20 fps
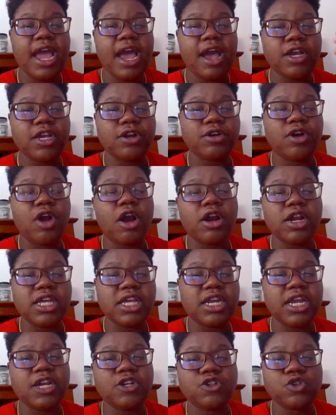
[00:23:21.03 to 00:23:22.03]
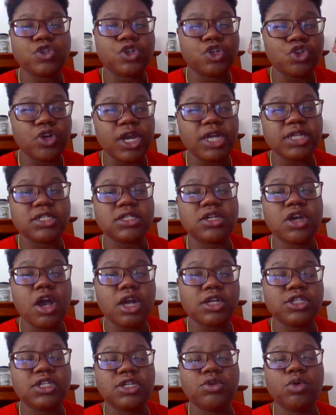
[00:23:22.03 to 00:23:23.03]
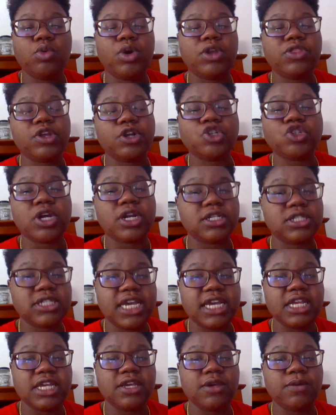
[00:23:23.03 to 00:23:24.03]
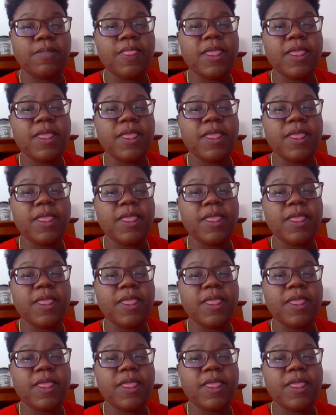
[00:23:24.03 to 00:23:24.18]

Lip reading: how your guardian angels are trying to talk to you and what they're trying to say to you.